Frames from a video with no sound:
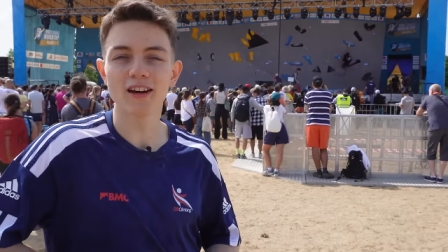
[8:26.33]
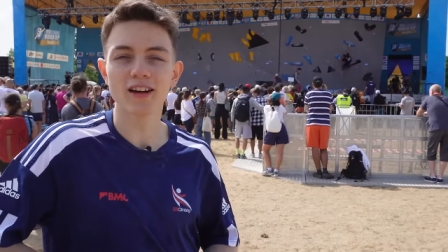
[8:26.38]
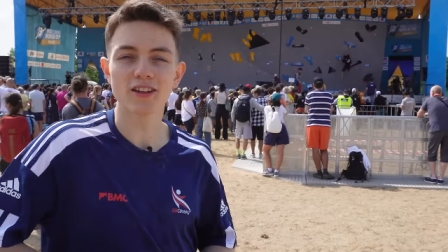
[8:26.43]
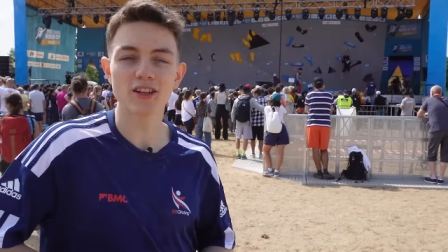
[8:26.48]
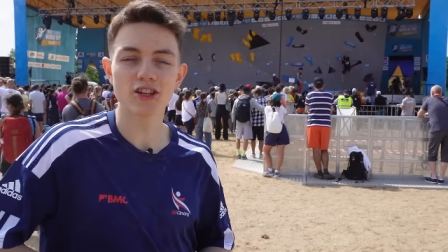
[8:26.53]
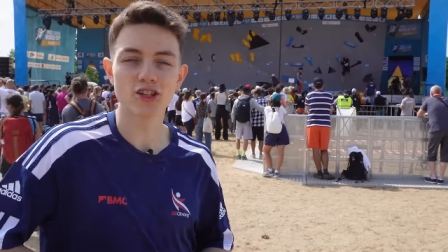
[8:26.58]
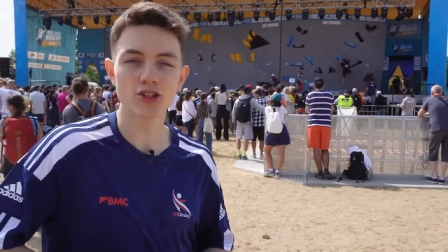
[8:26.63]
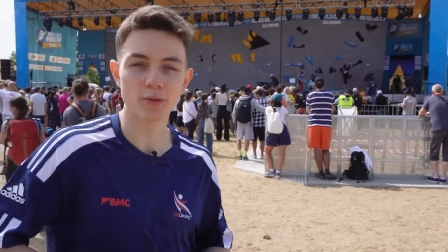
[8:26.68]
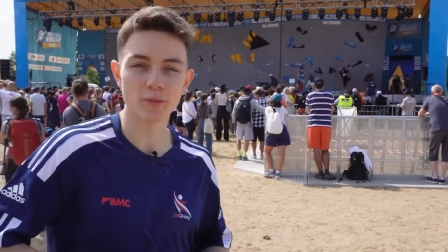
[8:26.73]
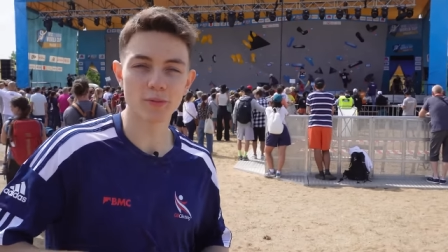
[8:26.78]

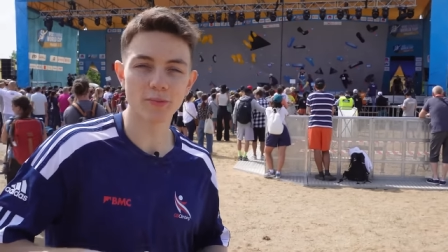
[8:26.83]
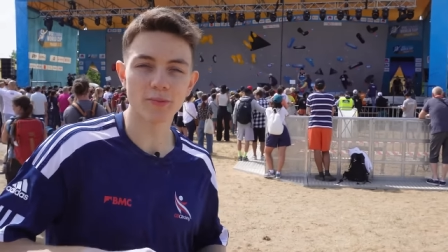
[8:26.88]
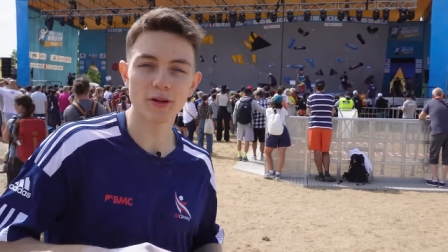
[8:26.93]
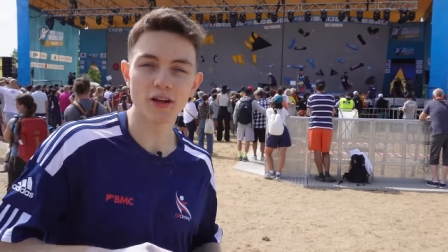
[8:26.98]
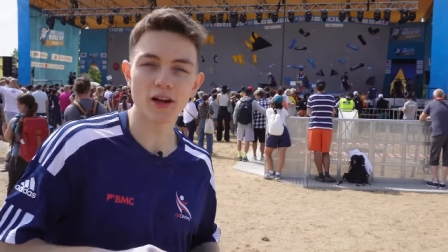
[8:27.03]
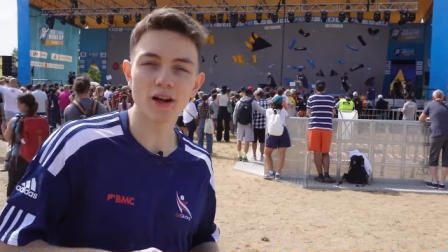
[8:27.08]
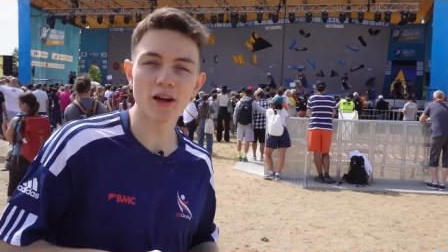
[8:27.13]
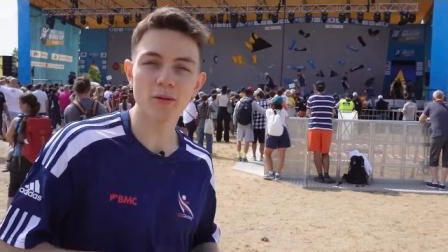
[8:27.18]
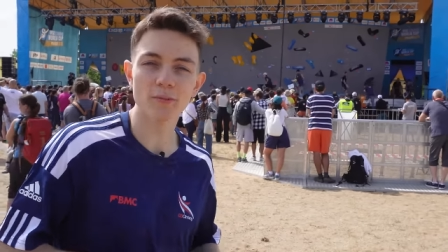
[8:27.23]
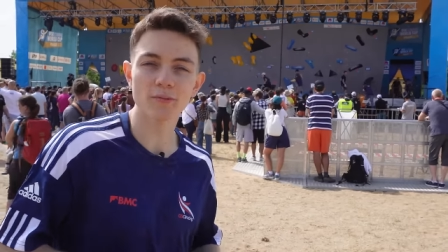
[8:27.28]

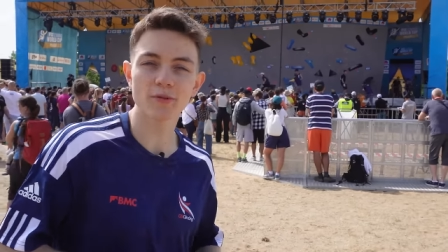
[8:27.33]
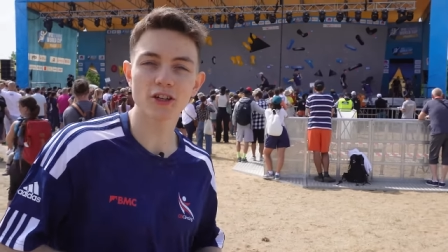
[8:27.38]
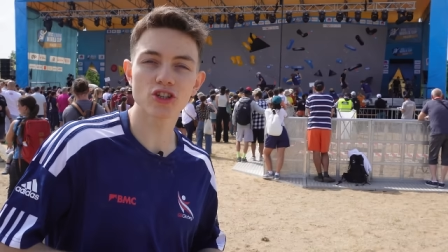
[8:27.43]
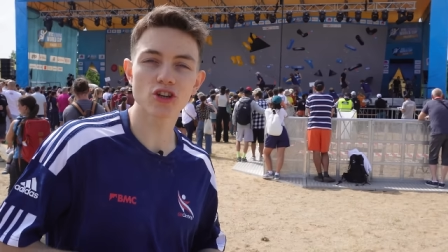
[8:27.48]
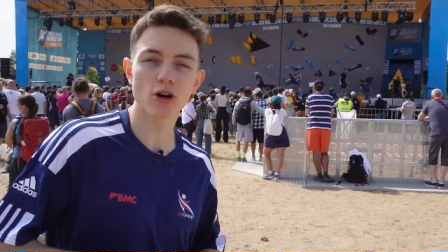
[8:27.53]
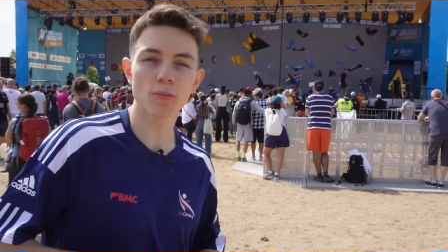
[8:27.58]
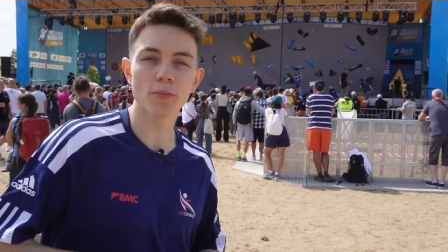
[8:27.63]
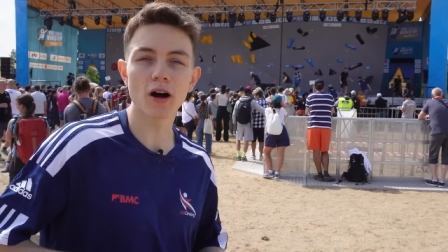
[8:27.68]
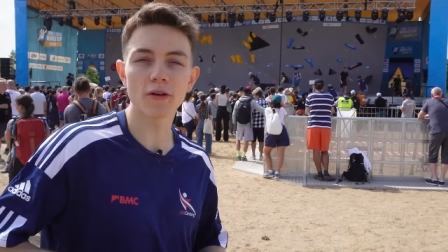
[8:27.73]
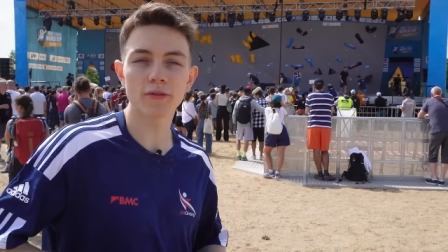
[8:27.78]
The um, the
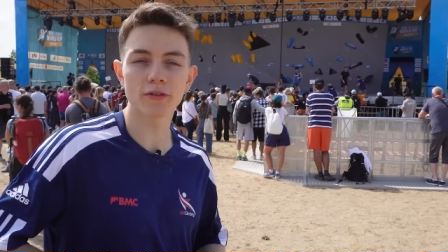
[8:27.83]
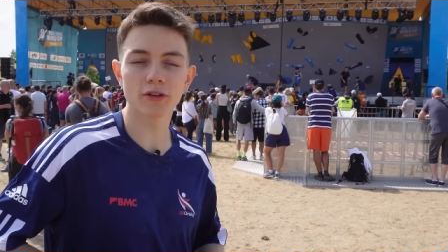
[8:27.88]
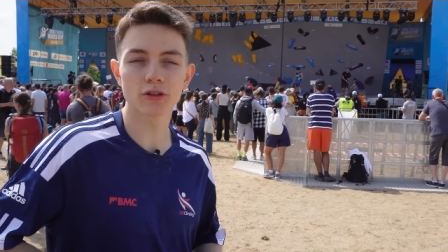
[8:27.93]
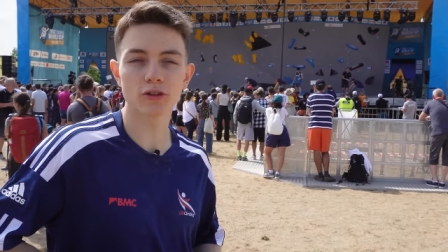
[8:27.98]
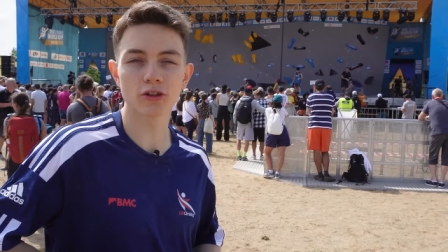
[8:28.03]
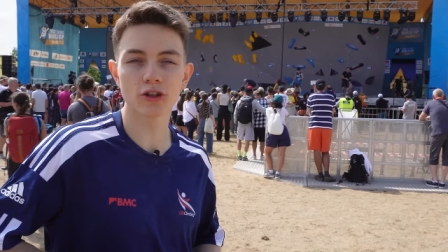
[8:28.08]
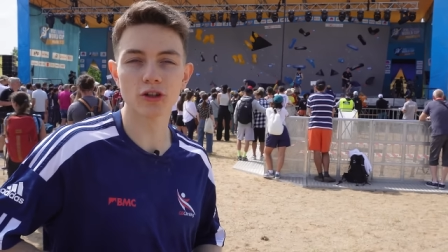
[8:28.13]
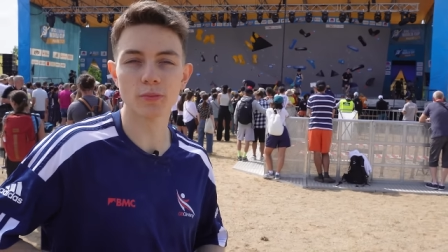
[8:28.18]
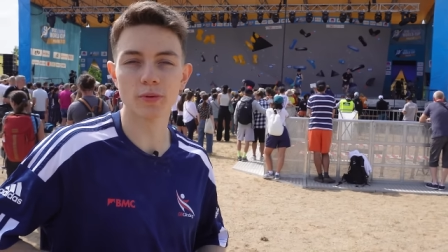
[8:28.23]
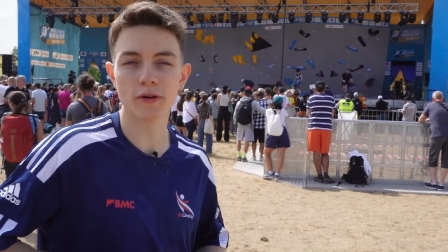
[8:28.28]
top half of the
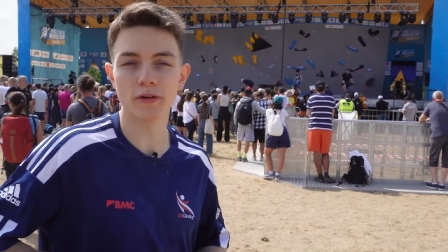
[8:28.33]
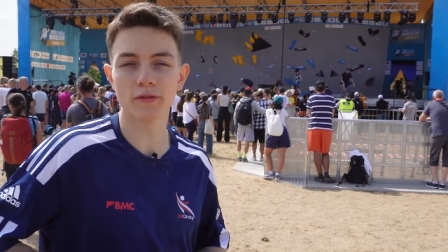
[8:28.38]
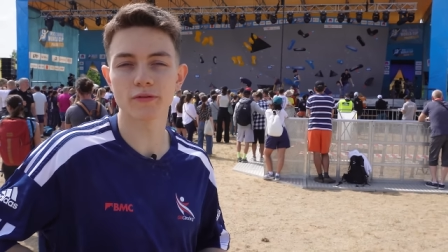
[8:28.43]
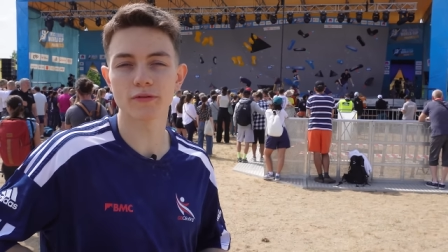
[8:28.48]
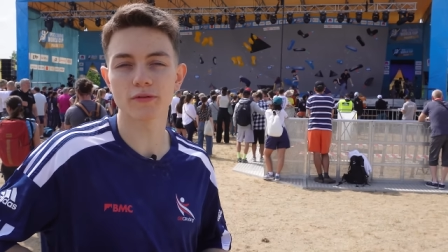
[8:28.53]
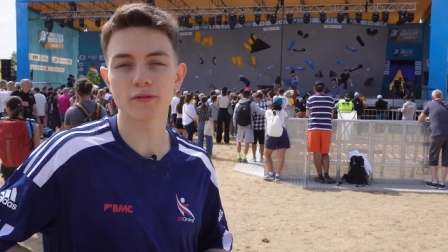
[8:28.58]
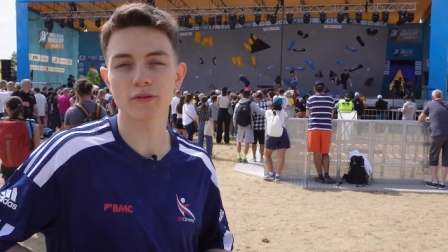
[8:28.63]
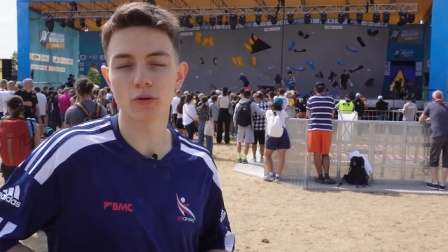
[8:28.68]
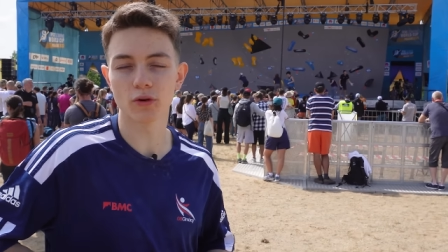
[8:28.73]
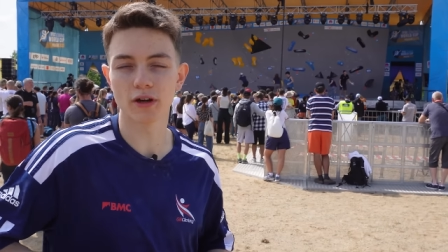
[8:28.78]
group
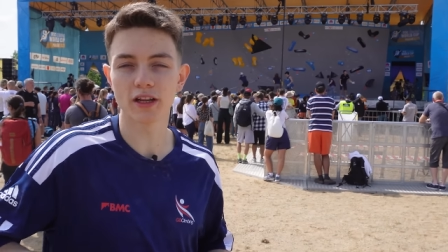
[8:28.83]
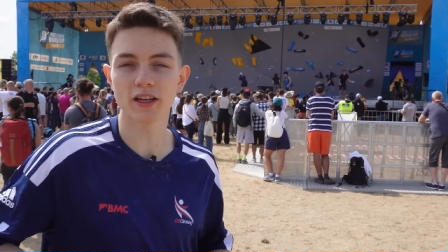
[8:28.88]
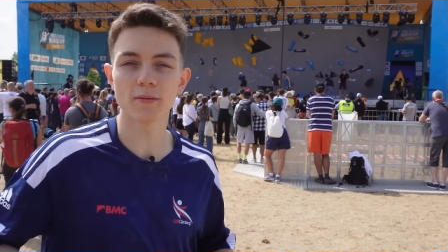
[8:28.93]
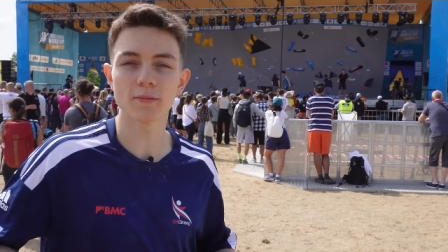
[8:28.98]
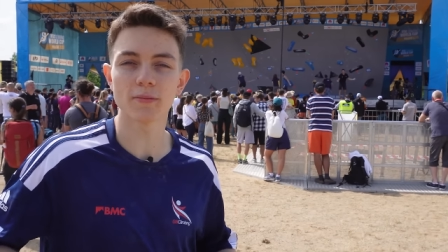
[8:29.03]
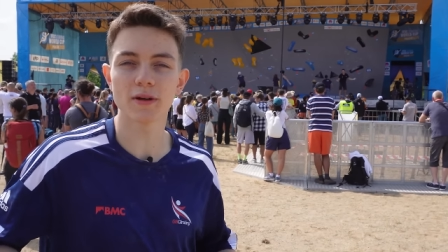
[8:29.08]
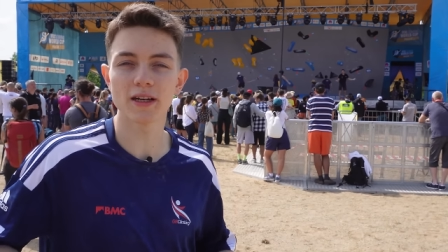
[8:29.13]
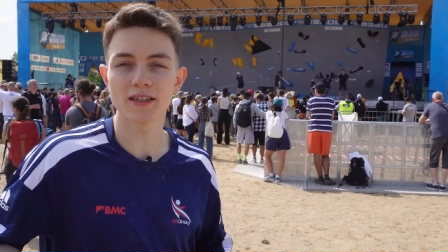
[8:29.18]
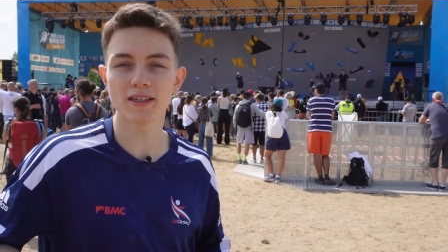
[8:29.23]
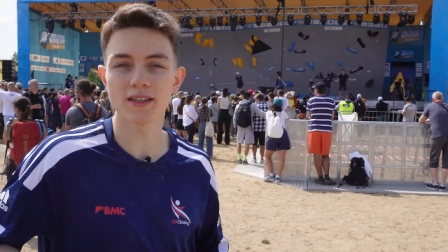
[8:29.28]
have already
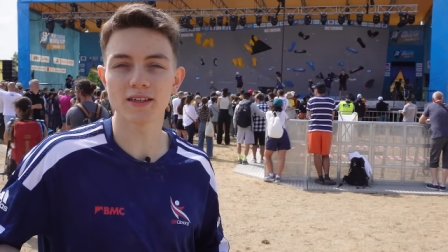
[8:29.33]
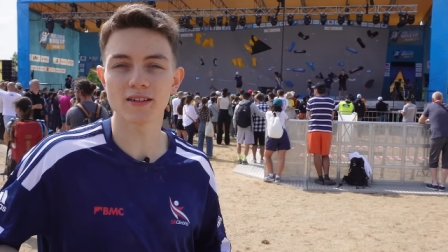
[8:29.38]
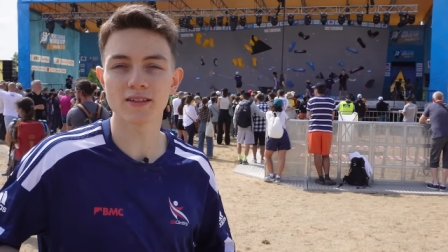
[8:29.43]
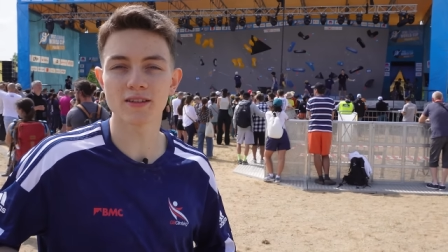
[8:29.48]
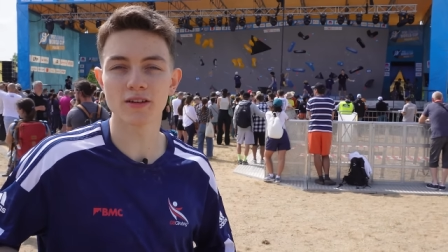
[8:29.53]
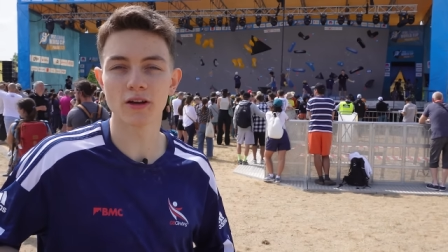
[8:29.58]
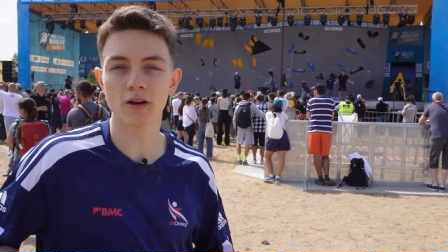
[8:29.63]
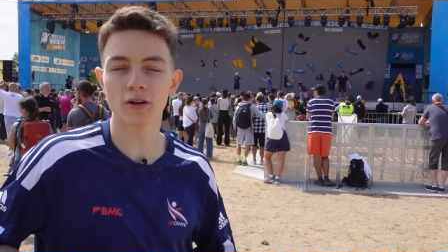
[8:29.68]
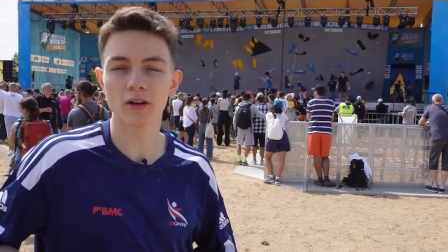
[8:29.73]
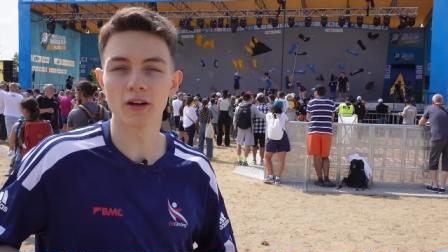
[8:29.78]
competed,
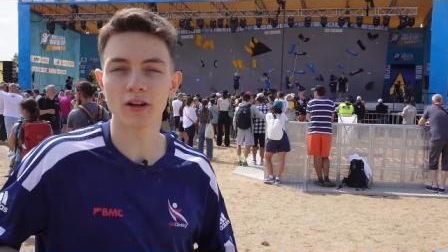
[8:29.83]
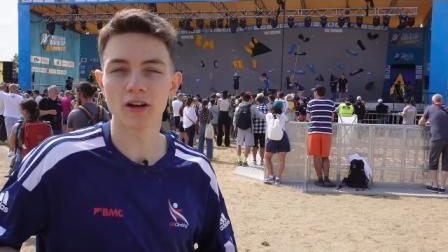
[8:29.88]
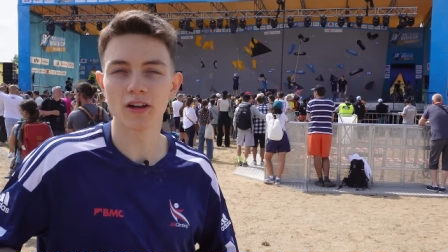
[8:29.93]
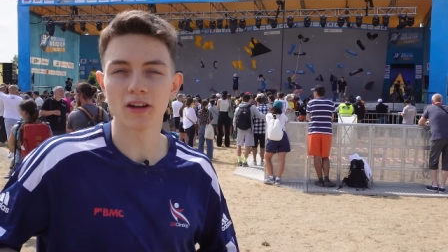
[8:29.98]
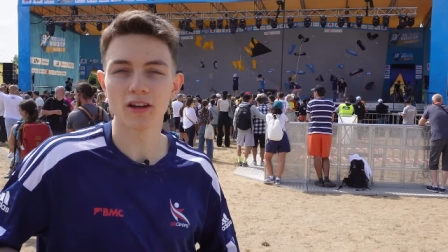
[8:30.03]
so